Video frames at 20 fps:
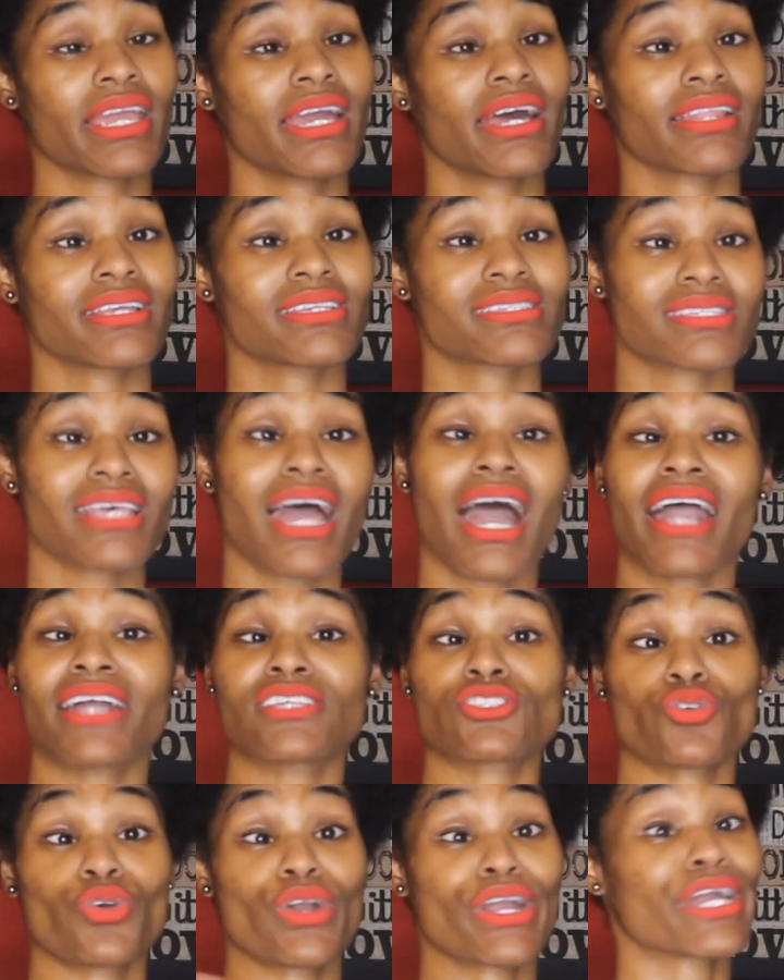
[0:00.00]
Kelly's
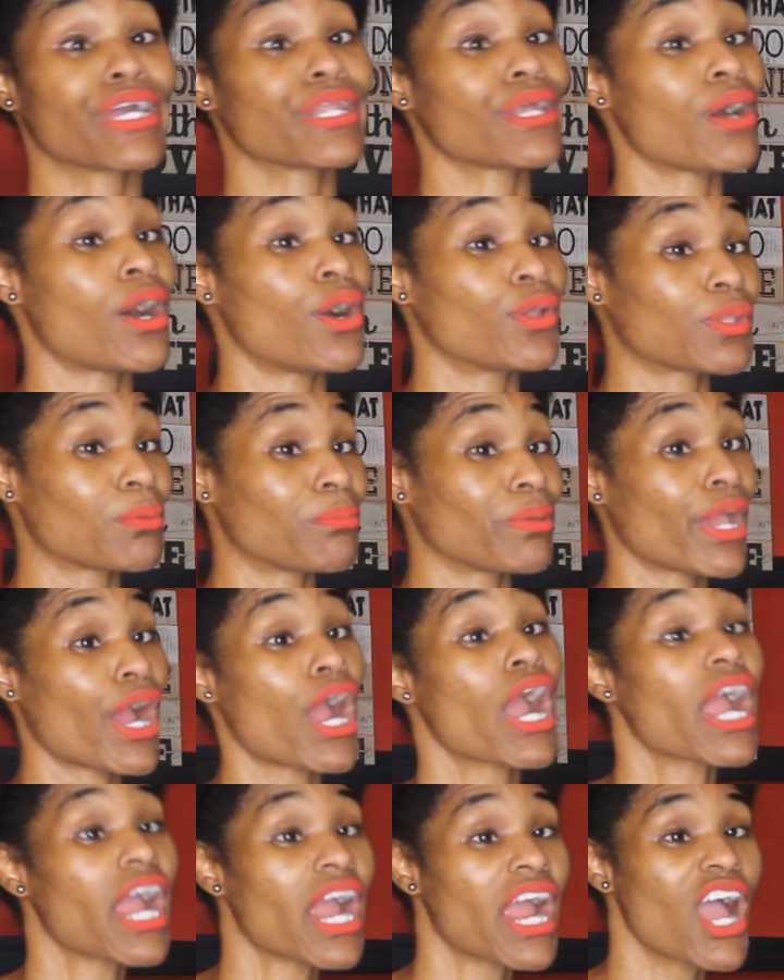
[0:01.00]
side, so it could only be
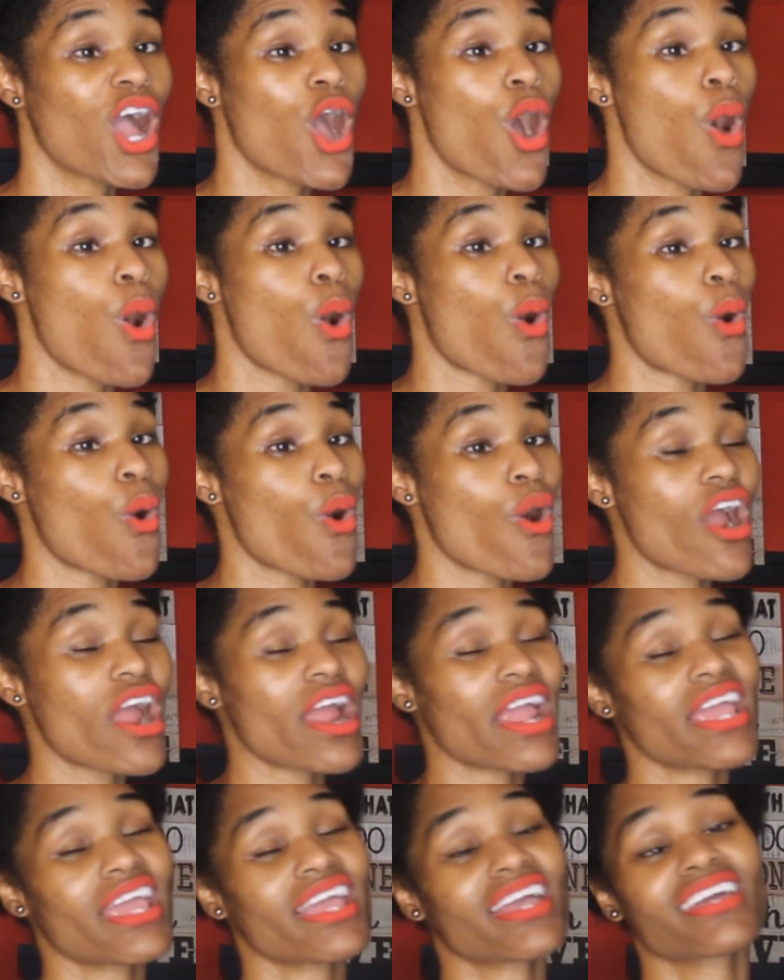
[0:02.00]
her,
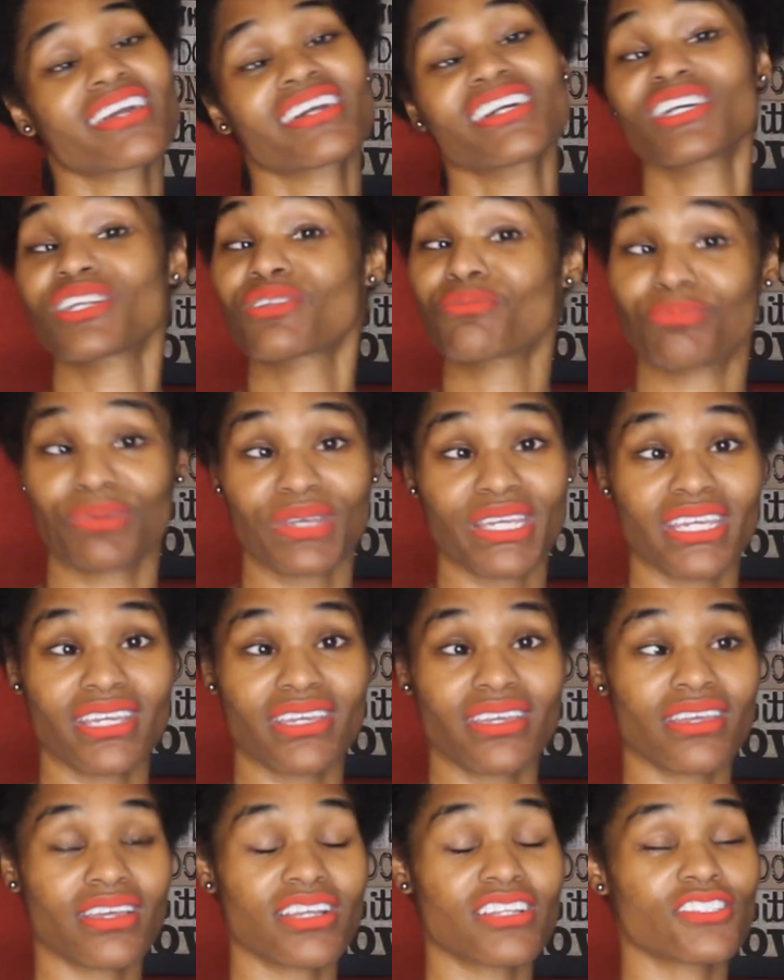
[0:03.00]
or it could
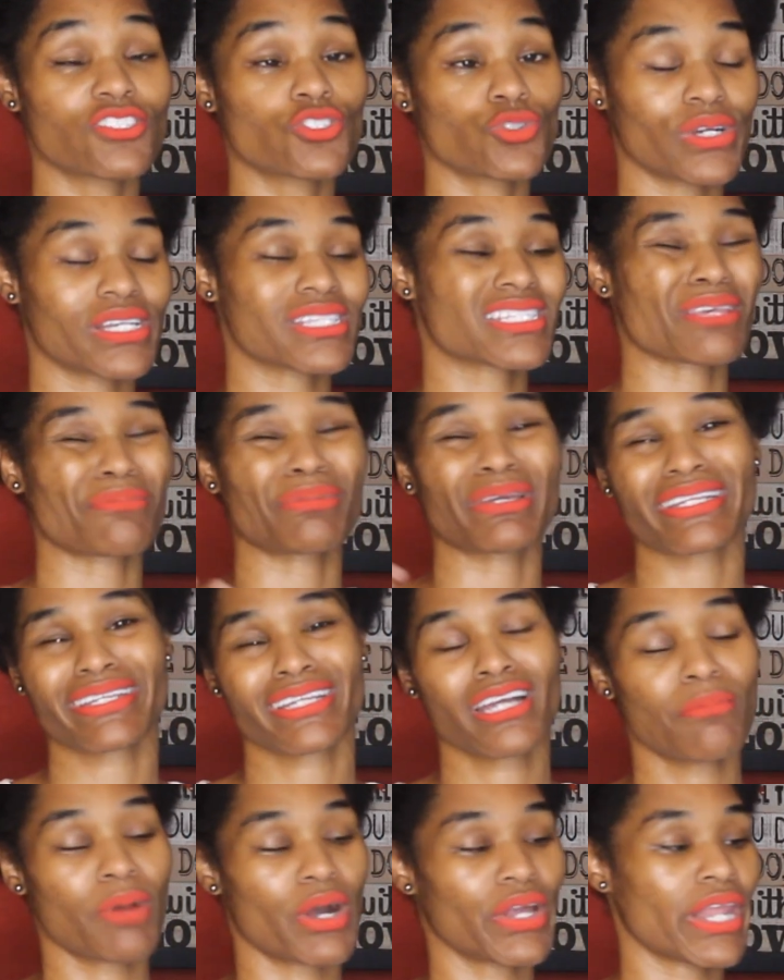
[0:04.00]
be Joycelyn,
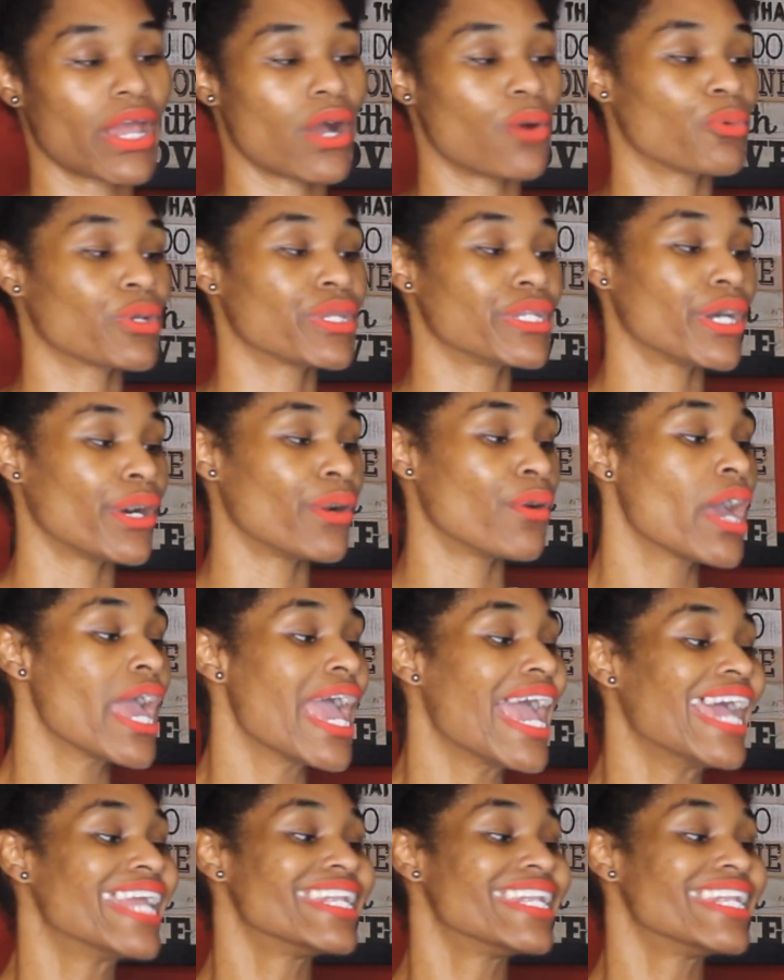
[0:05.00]
but come on now, we know.